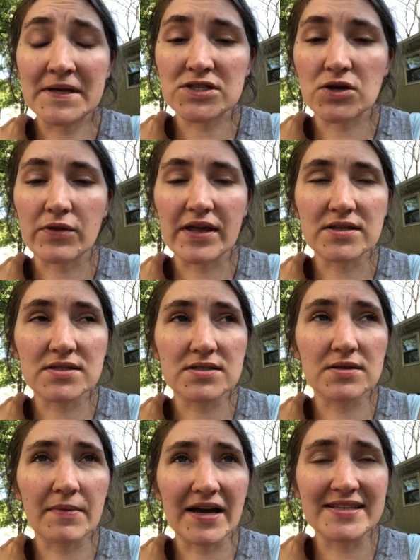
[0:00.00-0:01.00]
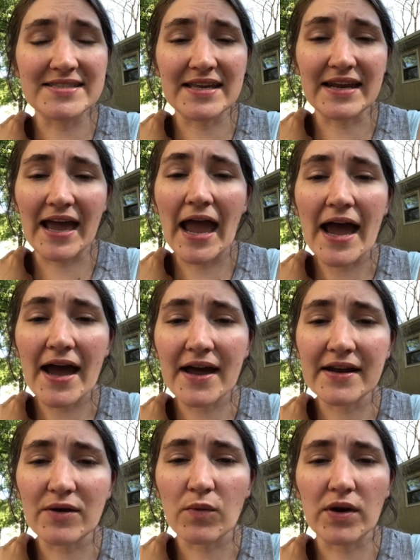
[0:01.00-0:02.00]
So that's the mindset I
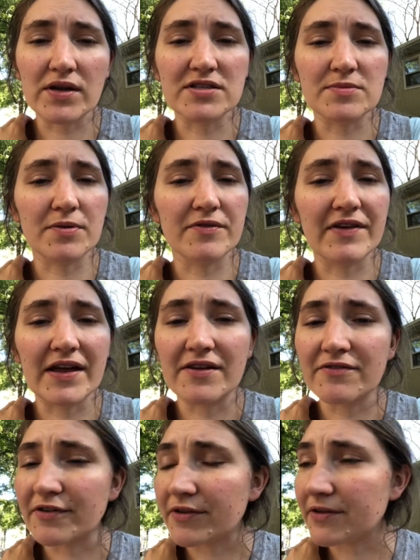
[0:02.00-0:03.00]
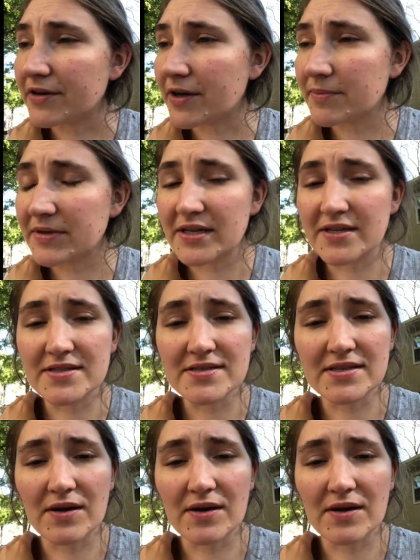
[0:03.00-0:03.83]
had. I wanted to prevent further numbness.